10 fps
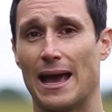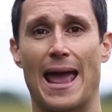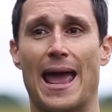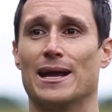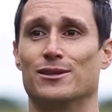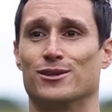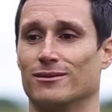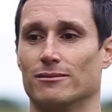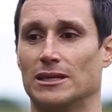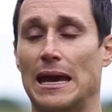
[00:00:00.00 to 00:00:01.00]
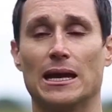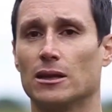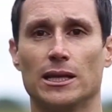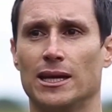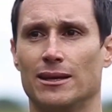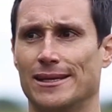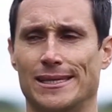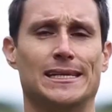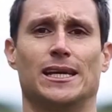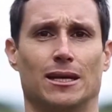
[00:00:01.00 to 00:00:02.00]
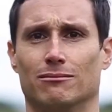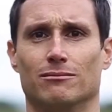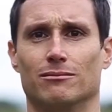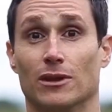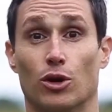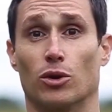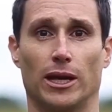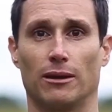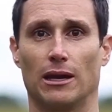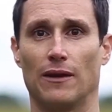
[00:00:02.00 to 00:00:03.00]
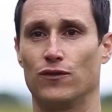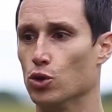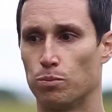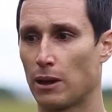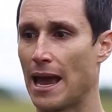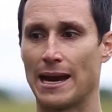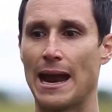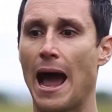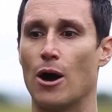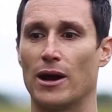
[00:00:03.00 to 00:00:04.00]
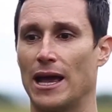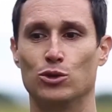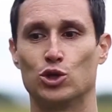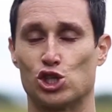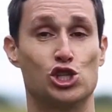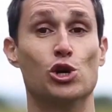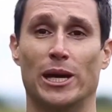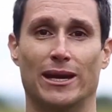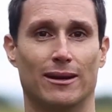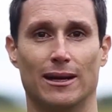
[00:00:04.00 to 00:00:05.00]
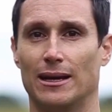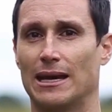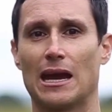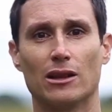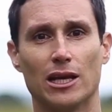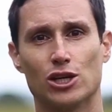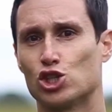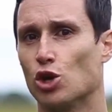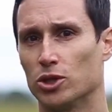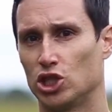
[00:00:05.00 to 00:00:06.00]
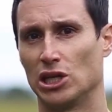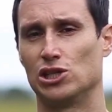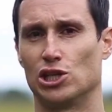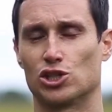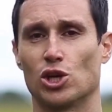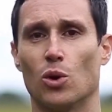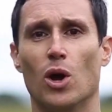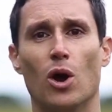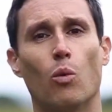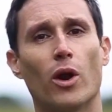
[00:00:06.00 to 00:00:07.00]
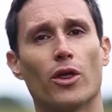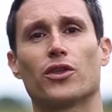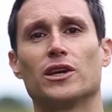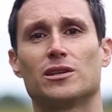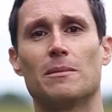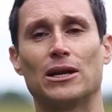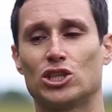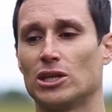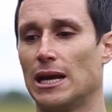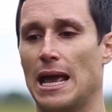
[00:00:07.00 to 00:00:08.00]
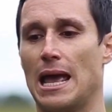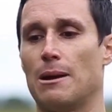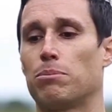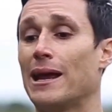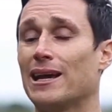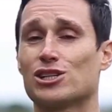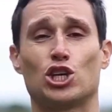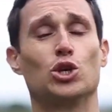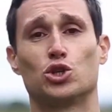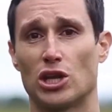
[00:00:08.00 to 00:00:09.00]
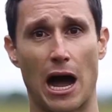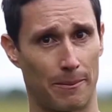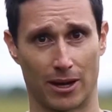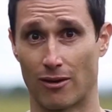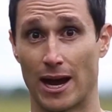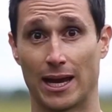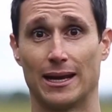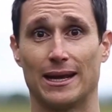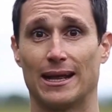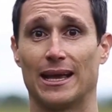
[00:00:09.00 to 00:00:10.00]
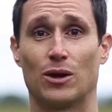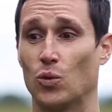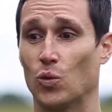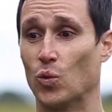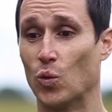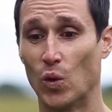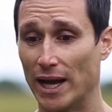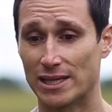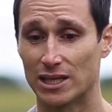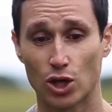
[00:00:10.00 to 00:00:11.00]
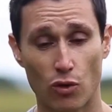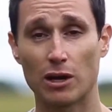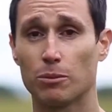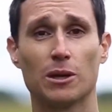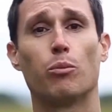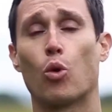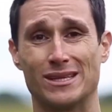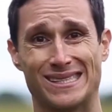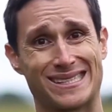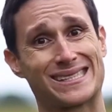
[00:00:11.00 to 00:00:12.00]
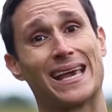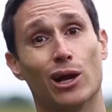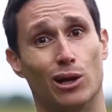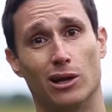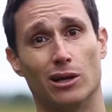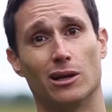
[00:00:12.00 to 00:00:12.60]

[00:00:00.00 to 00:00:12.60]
And getting lean is easy. Literally. If you plan it out and you just do it, getting lean is so much easier. So one other thing to mention, planning is a huge topic, right? Like, it's an incredibly important skill.